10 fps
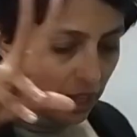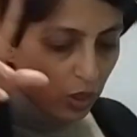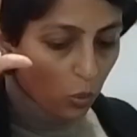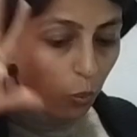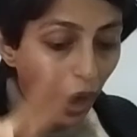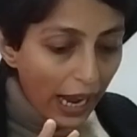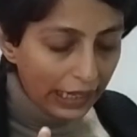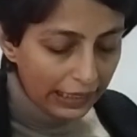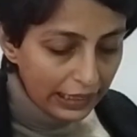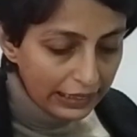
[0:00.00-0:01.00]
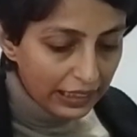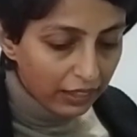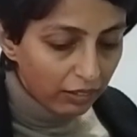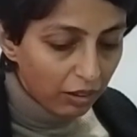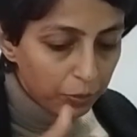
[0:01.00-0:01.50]
So while this
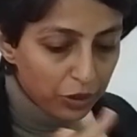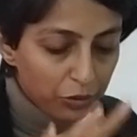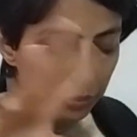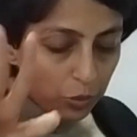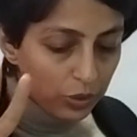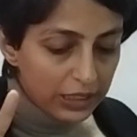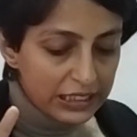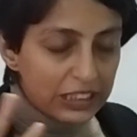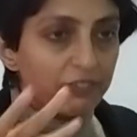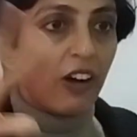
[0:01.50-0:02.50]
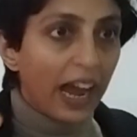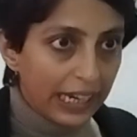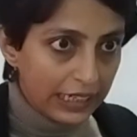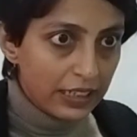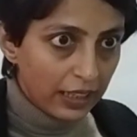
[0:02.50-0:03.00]
urban-rural
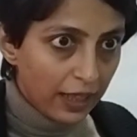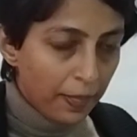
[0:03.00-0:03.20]
divide